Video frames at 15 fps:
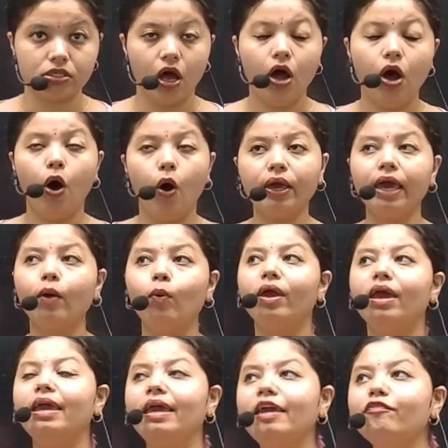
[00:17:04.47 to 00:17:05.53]
Okay.
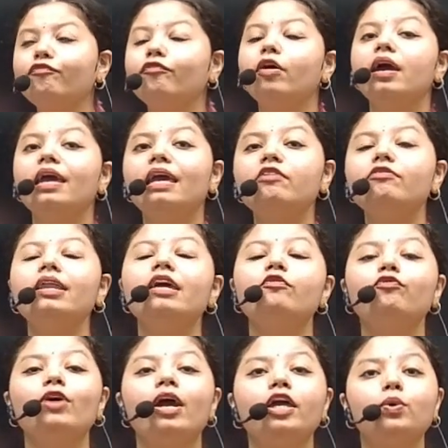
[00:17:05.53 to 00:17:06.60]
Even if we are
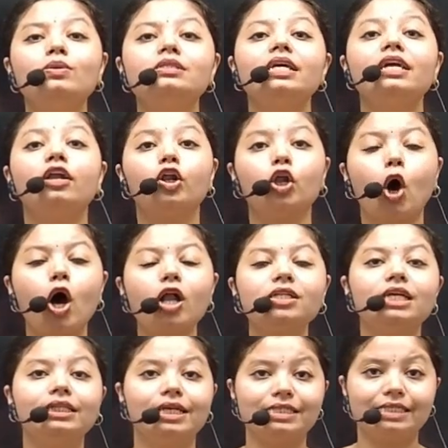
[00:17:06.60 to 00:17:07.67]
using not in the
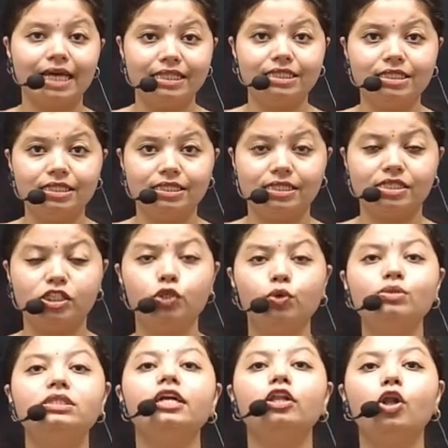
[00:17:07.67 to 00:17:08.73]
sentences,
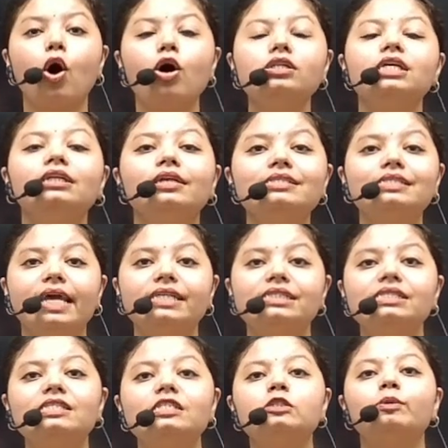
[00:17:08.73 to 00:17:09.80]
using not in the sentences
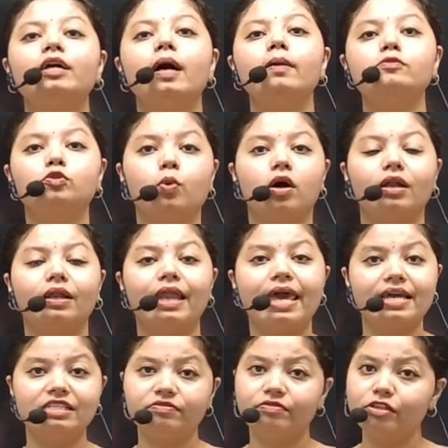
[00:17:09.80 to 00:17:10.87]
becomes what? Negative
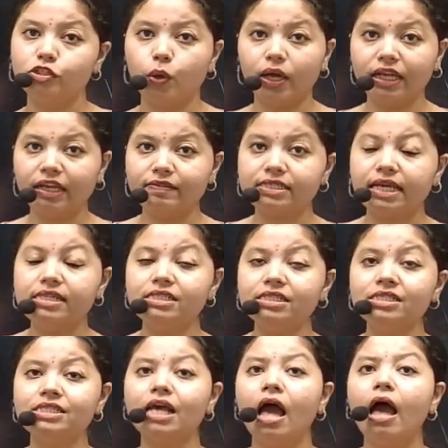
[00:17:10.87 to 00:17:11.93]
interrogative sentence.
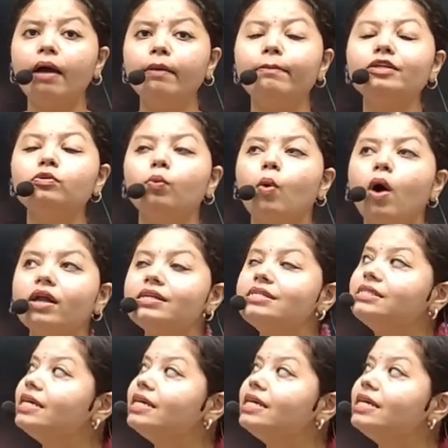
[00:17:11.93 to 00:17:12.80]
But what is it?